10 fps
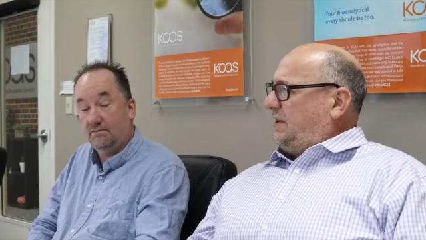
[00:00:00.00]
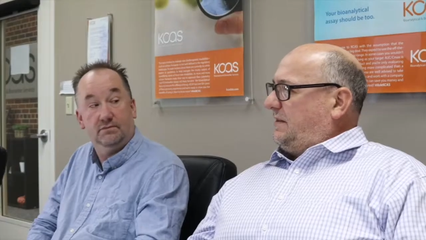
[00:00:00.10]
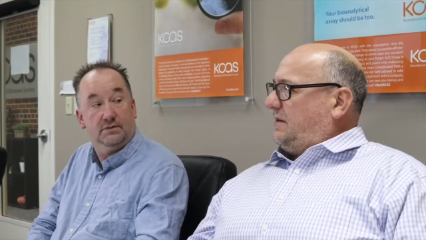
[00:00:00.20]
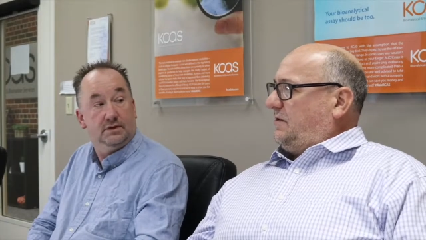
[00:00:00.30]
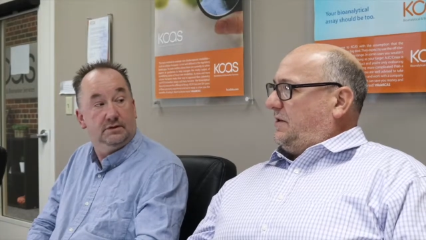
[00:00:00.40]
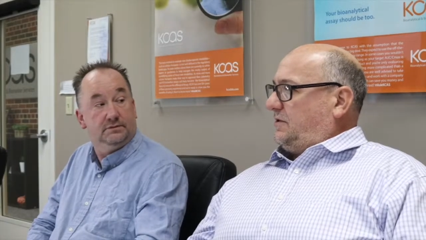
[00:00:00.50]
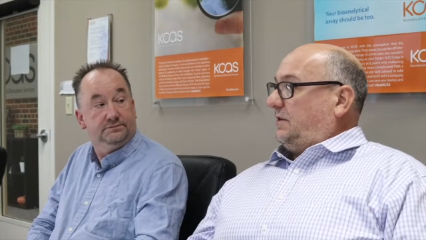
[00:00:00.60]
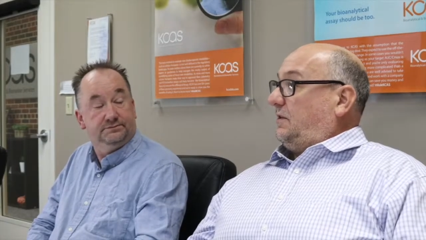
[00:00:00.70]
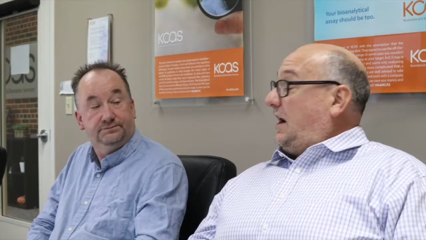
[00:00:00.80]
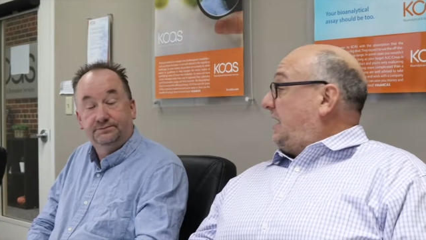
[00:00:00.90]
Speaker 1: there, there's a
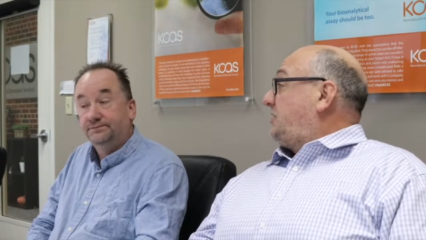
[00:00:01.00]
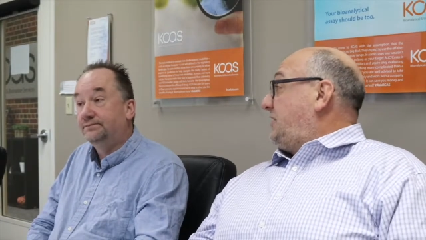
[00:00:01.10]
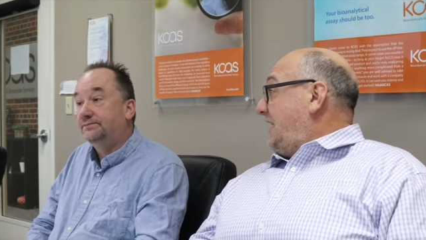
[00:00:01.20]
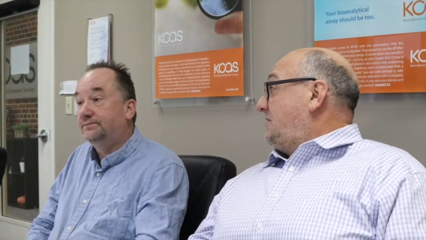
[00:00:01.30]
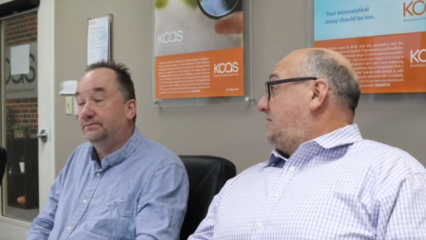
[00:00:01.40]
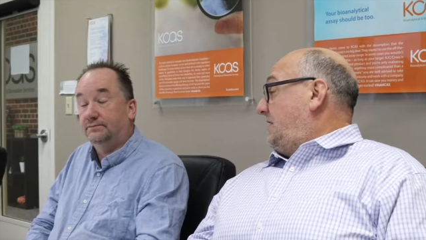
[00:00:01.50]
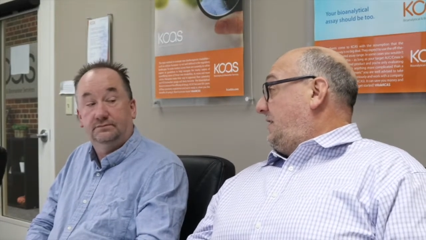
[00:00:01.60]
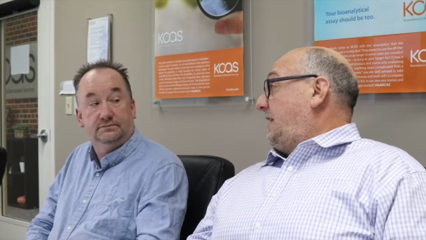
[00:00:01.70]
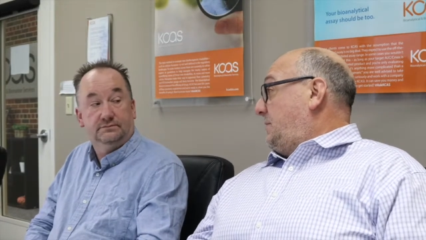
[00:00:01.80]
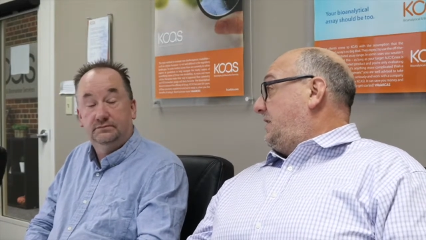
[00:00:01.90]
lot of change there.
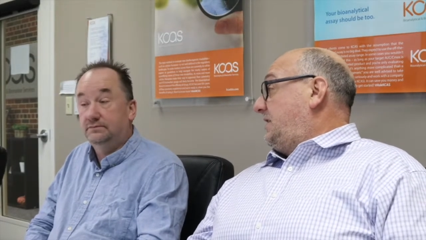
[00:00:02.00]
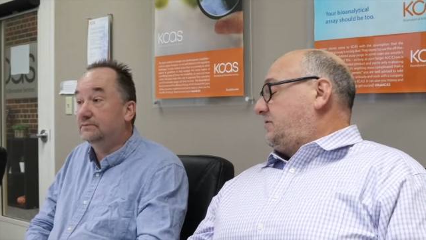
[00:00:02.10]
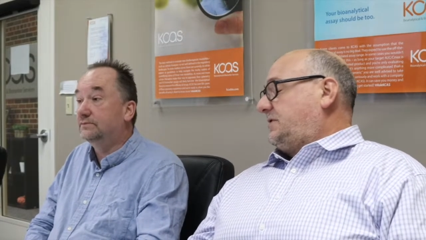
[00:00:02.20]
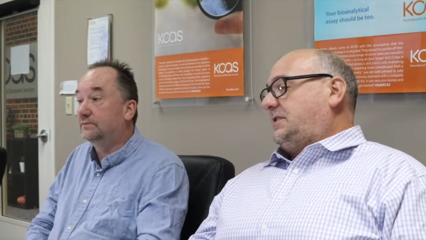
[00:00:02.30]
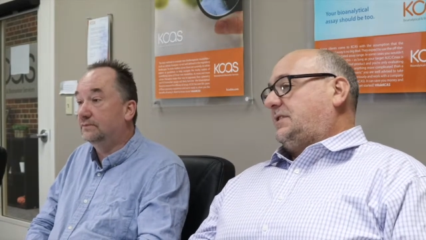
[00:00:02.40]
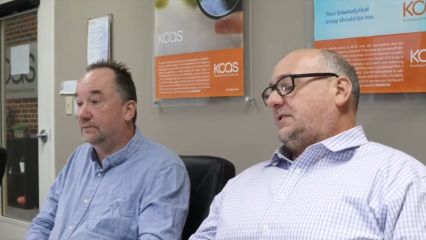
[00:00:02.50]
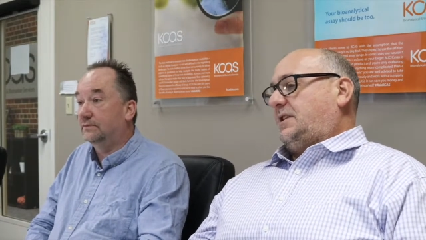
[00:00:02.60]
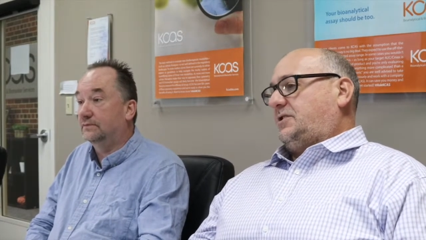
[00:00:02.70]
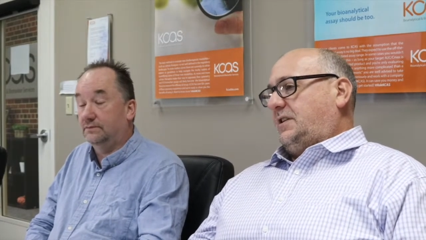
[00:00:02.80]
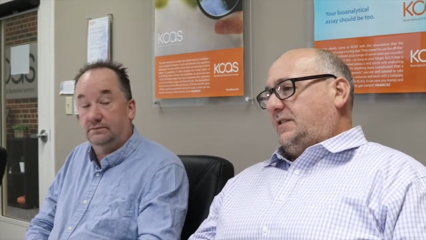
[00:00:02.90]
That'll be an interesting discussion.